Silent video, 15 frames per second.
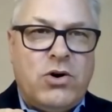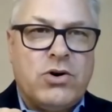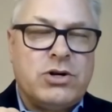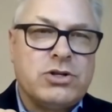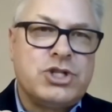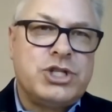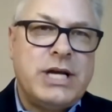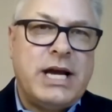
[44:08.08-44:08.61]

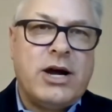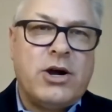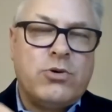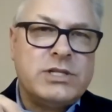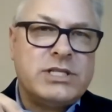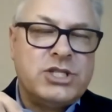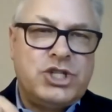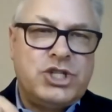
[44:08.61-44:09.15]
local share
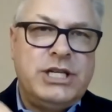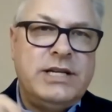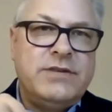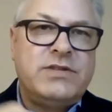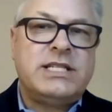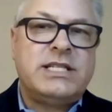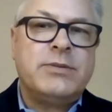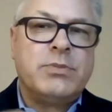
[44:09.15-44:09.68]
was
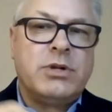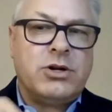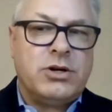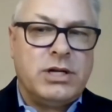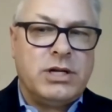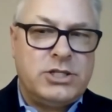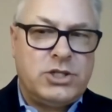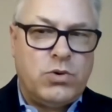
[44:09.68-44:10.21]
achieved
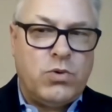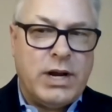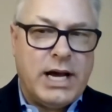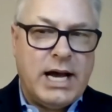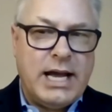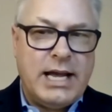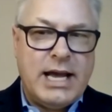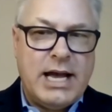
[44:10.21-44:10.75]
similarly to what
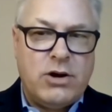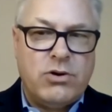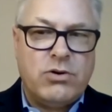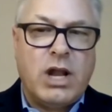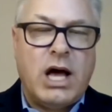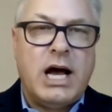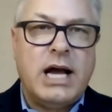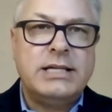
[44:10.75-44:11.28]
i
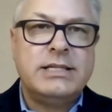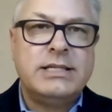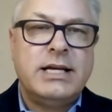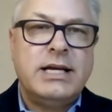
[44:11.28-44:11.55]
outlined